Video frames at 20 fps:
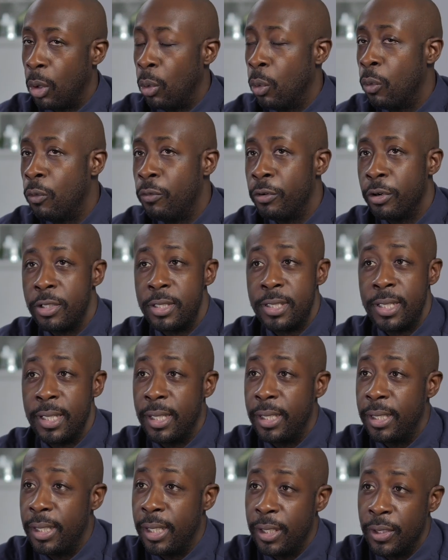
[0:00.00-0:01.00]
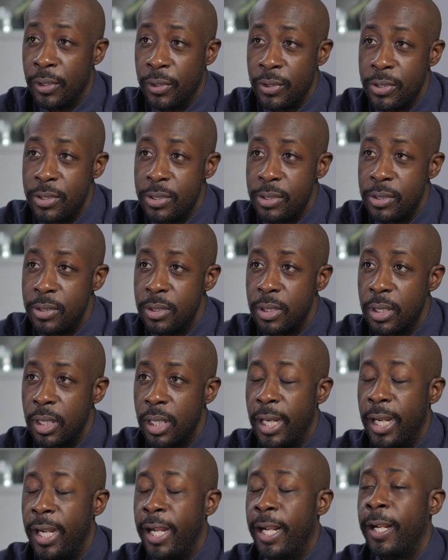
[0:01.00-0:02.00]
over 10 years.
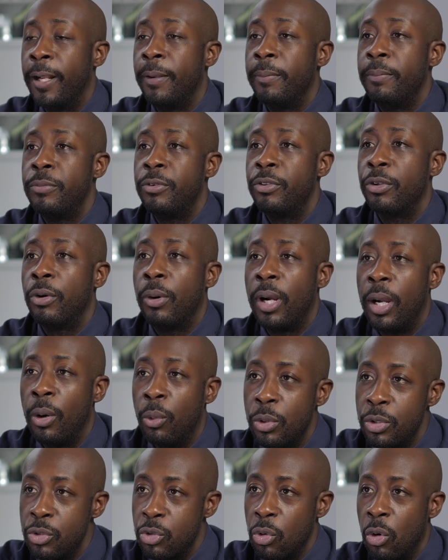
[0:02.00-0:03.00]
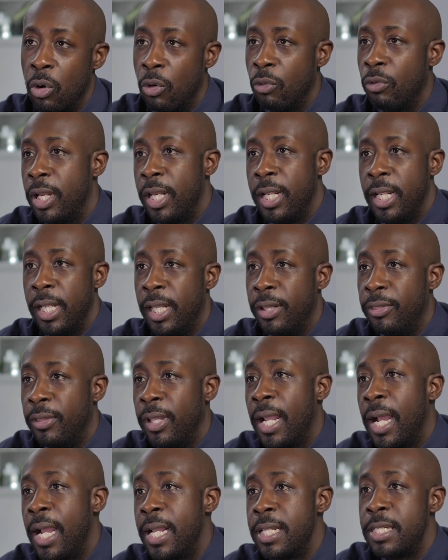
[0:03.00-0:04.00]
Um, so I was already in the
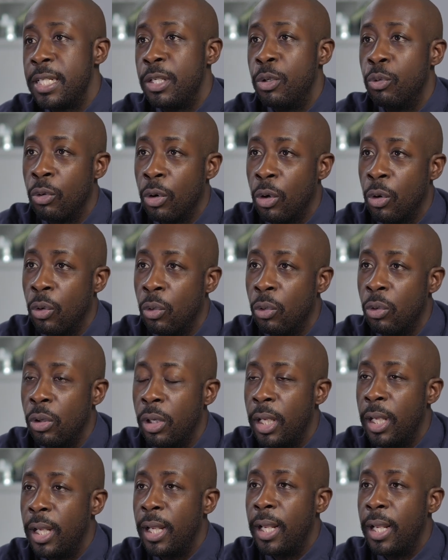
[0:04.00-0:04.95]
IT role,